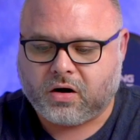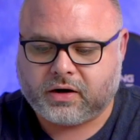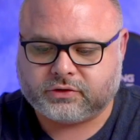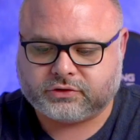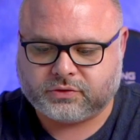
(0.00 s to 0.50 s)
All
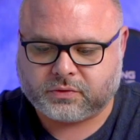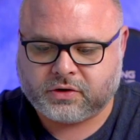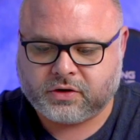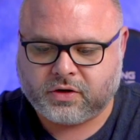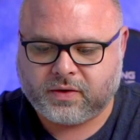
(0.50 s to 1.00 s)
right, so we're
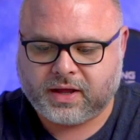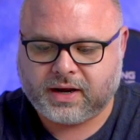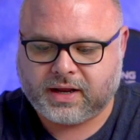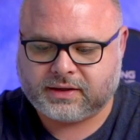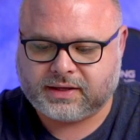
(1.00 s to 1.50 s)
gonna go
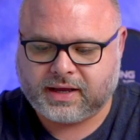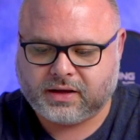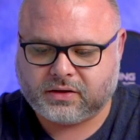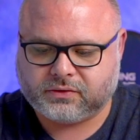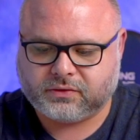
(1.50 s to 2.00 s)
ahead and
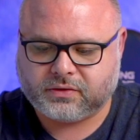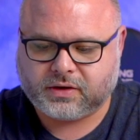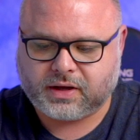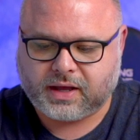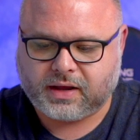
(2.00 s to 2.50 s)
take a
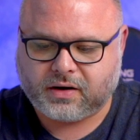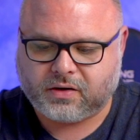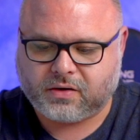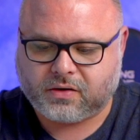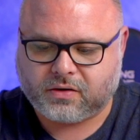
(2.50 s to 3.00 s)
look at
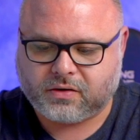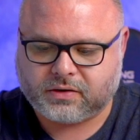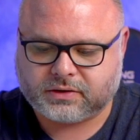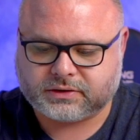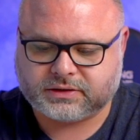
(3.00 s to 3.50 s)
our
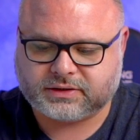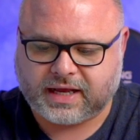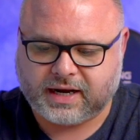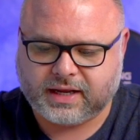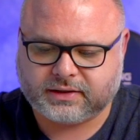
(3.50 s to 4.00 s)

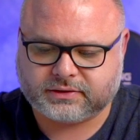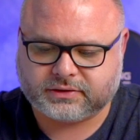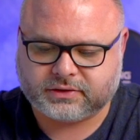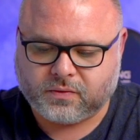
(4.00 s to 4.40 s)
settings.